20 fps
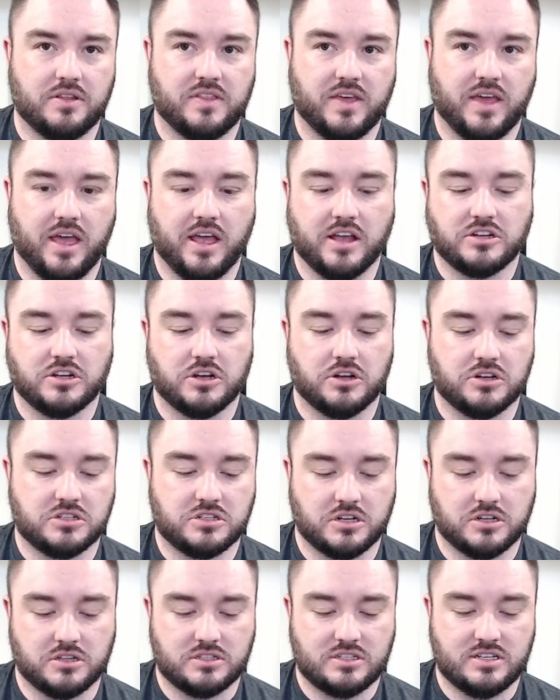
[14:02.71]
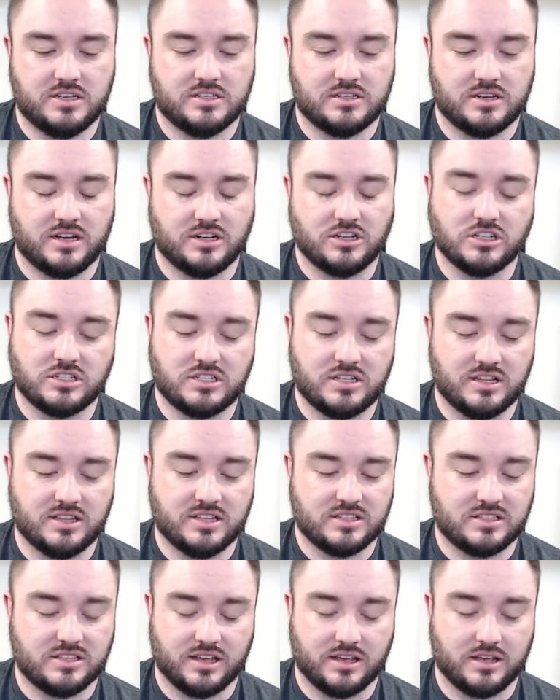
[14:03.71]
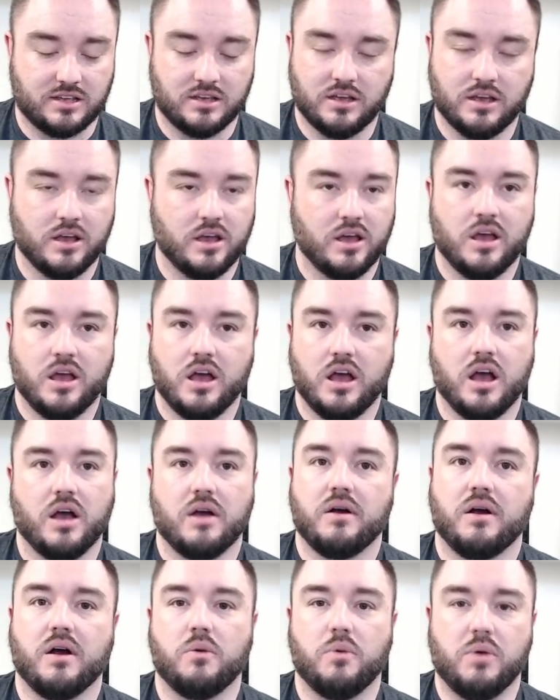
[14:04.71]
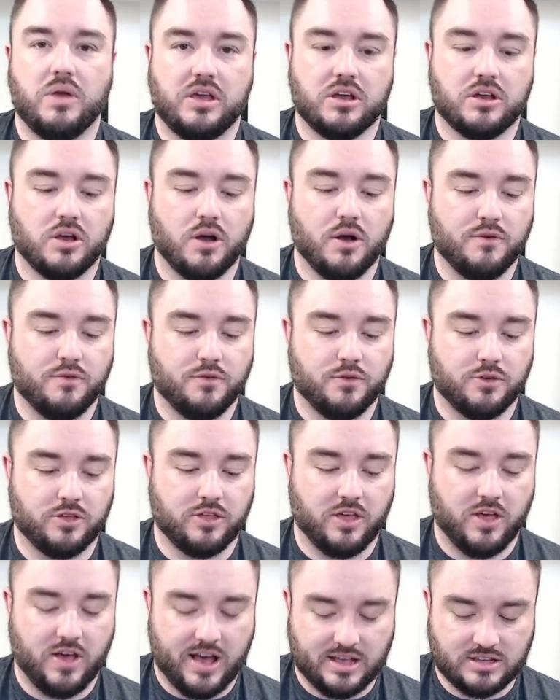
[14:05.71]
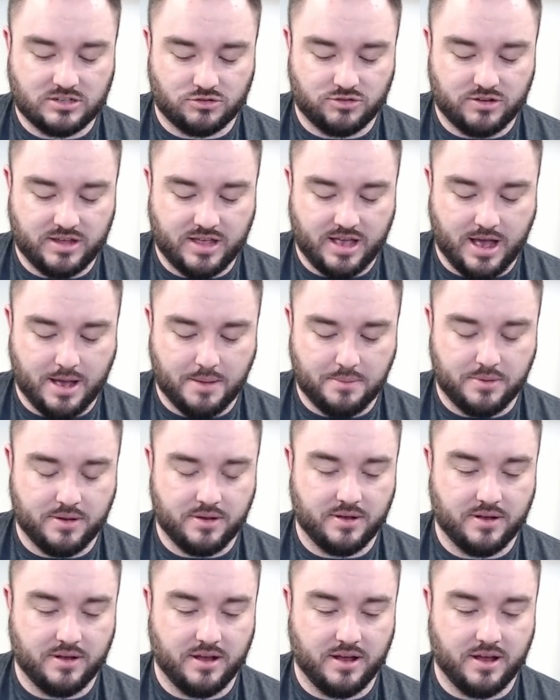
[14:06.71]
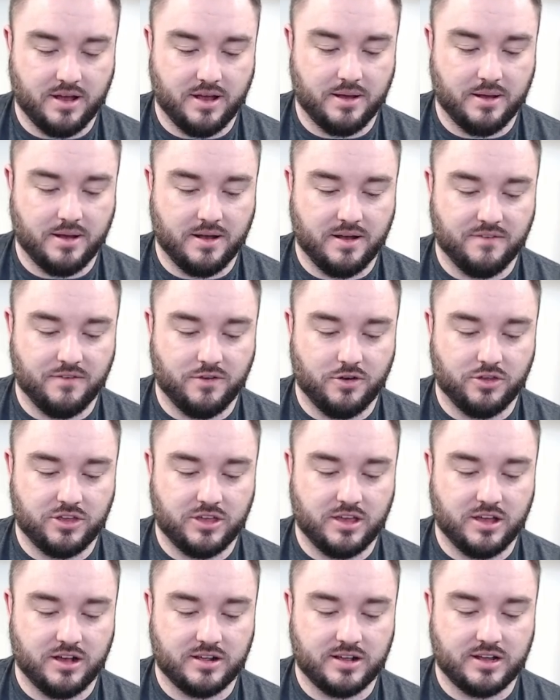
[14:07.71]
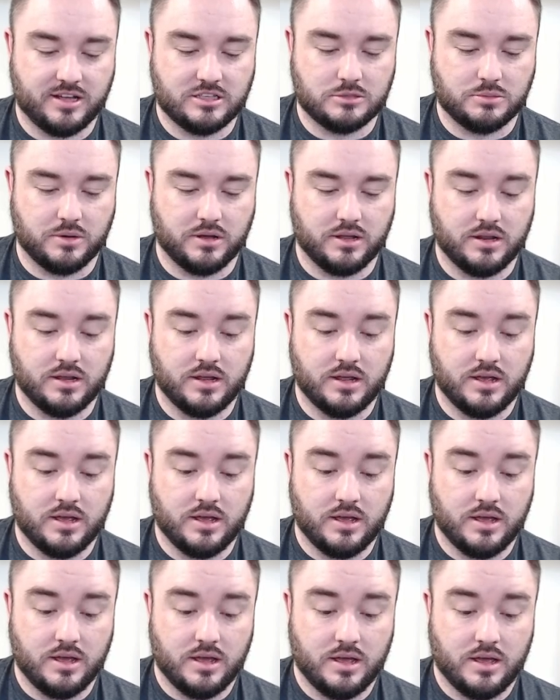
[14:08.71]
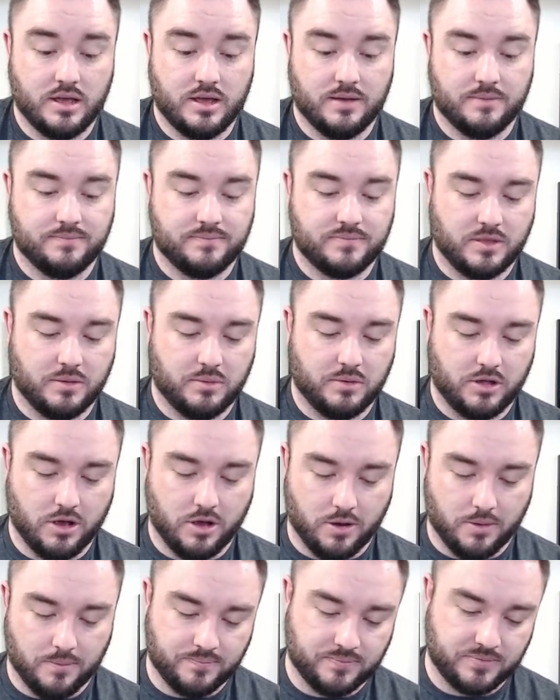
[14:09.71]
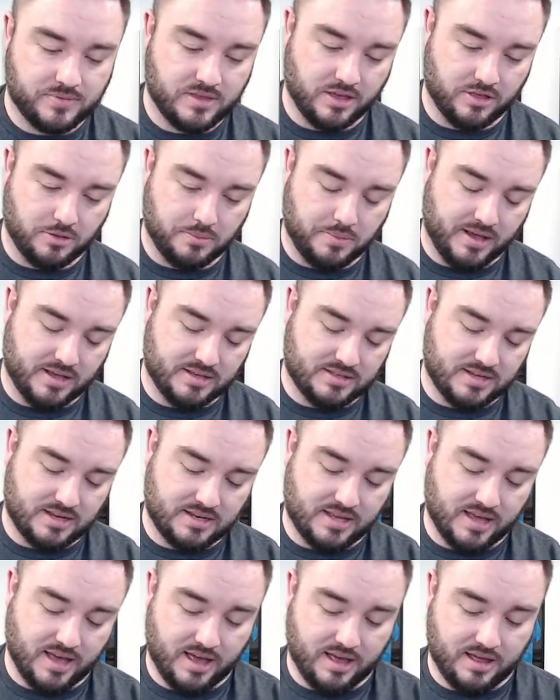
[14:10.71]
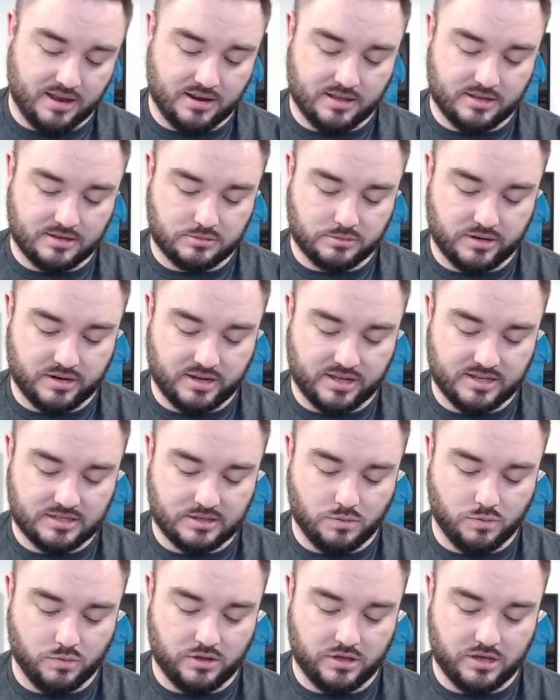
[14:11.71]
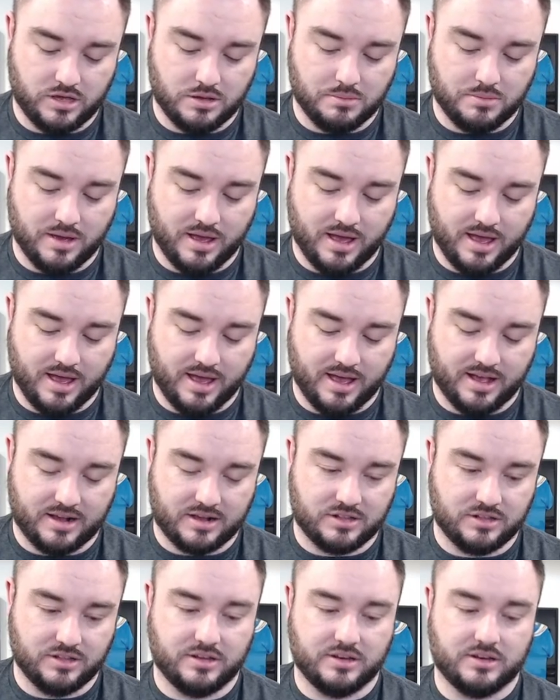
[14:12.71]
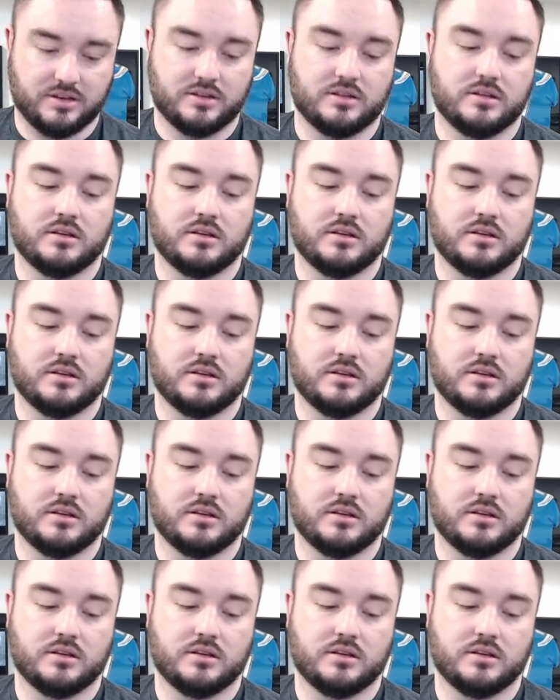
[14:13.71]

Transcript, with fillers: the AHL to start the season. I just did this like a week ago for the last recap uh, of all the young guns, but there we go. Another PSA 10. This one is a William Eklund.